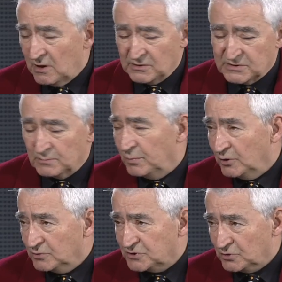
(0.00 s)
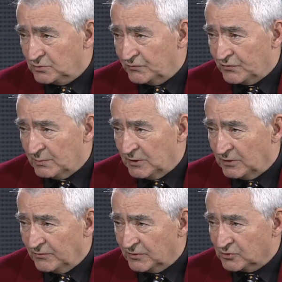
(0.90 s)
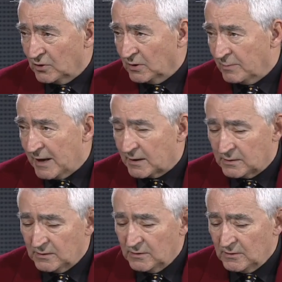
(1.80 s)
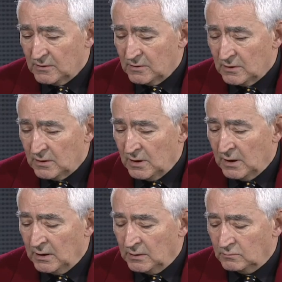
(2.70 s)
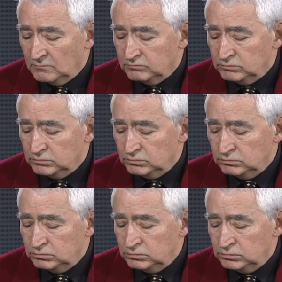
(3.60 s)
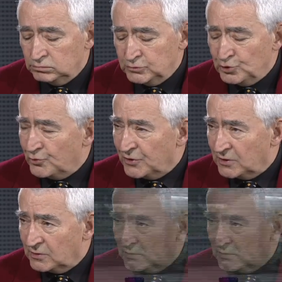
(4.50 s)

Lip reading: on some boats from here to Victoria and back, do you think